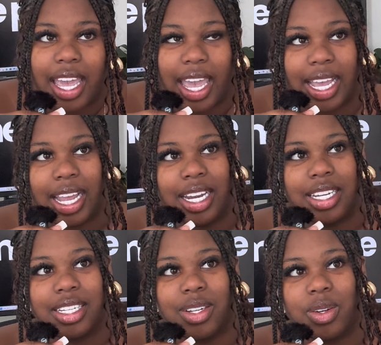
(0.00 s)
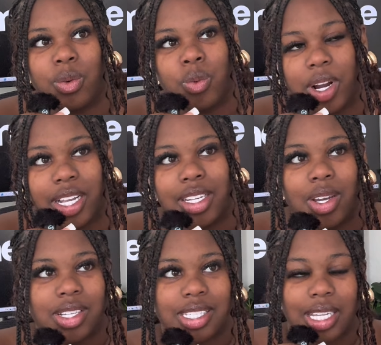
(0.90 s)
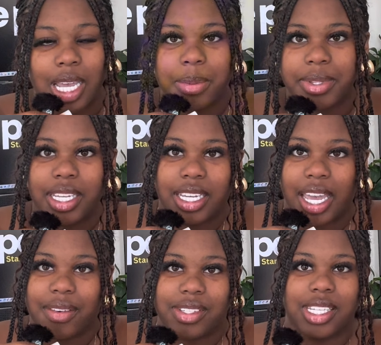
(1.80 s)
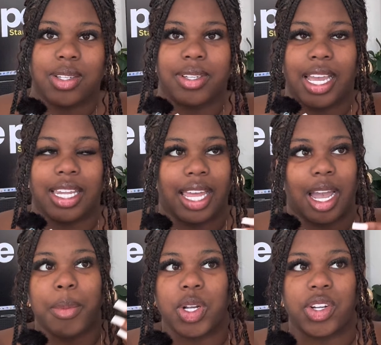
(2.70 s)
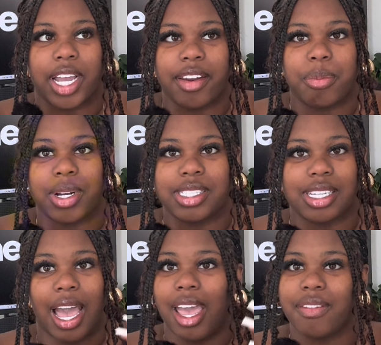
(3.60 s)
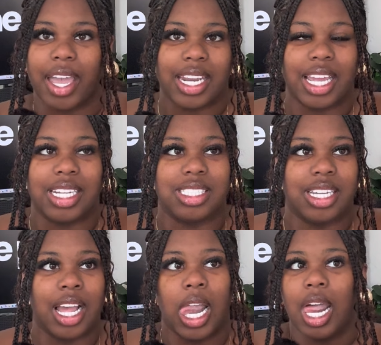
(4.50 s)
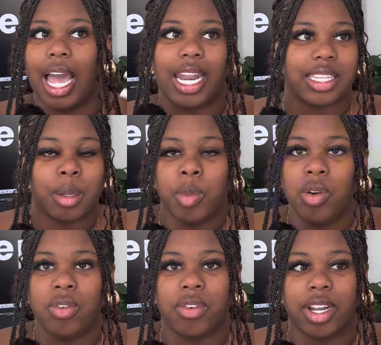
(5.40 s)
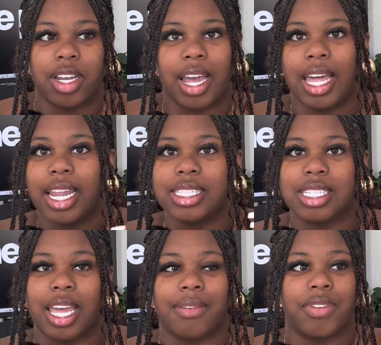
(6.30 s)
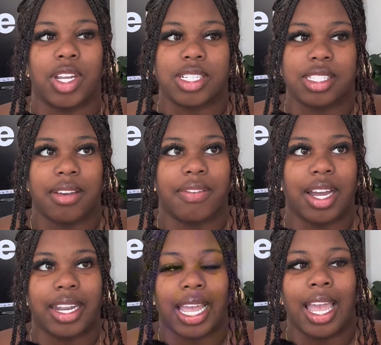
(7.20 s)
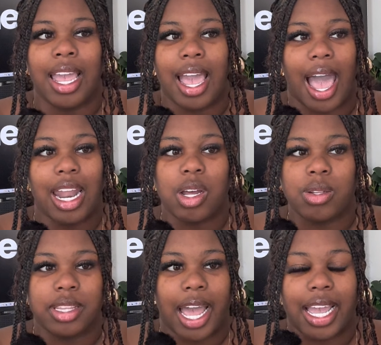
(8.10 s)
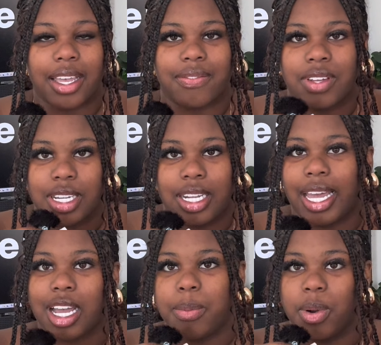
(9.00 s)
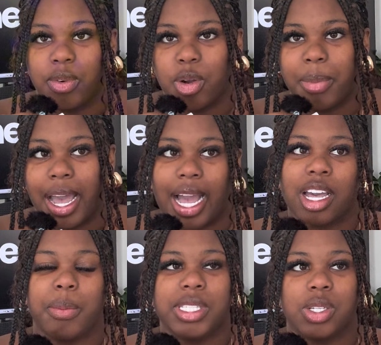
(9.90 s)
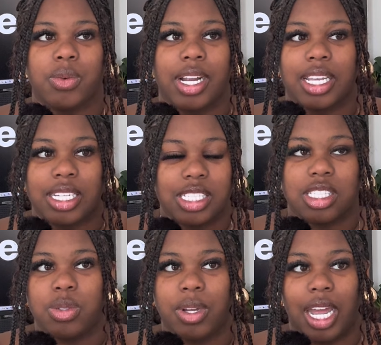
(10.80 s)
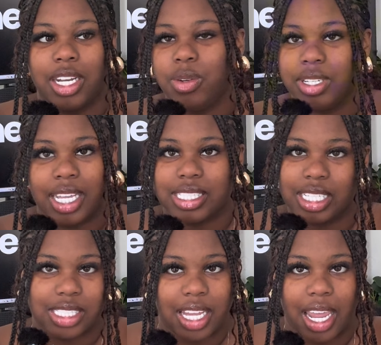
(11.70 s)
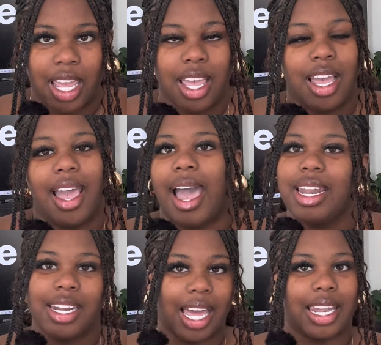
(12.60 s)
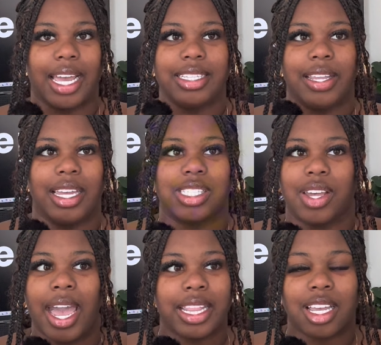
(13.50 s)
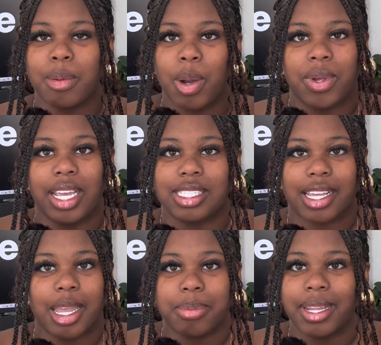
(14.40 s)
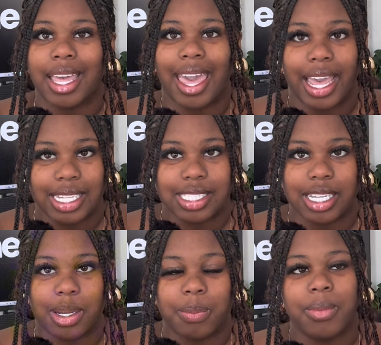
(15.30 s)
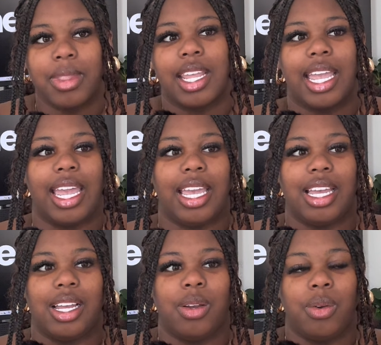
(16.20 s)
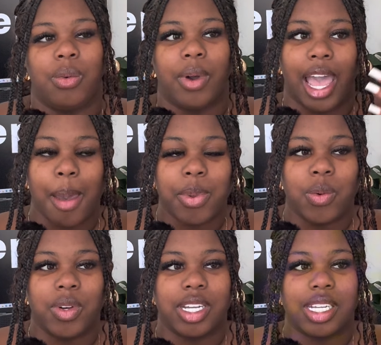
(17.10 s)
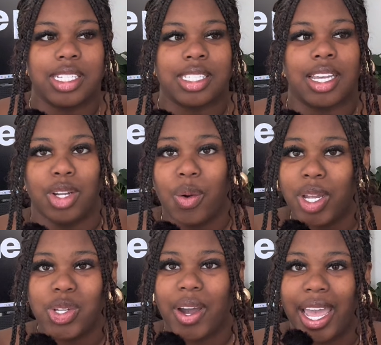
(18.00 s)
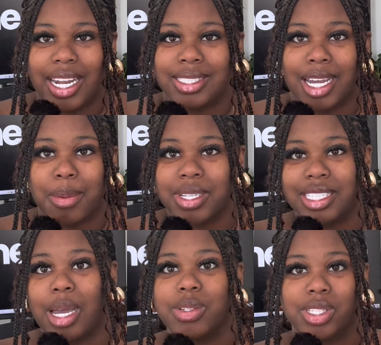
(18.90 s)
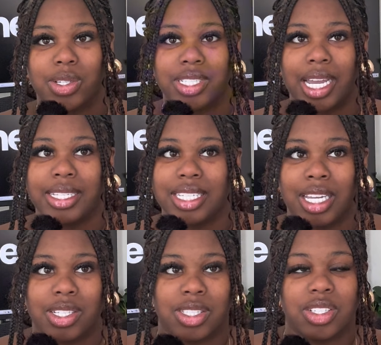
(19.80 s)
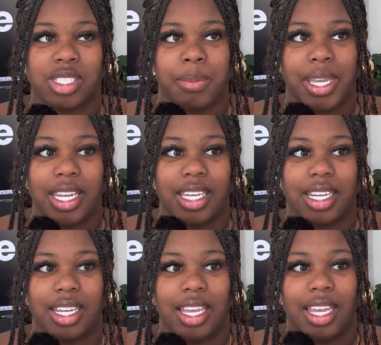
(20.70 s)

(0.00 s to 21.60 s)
and working on the same thing every single day. Like I'm a creative person. I have ADHD. I like to move around. I like to like figure stuff out. Like I don't like feeling like I'm a robot. I come into work and this is what I do and that's just that. I did not like that. So I had to come up with an escape plan ASAP. And what happened was no one knew I had a job because I was so ashamed to get on social media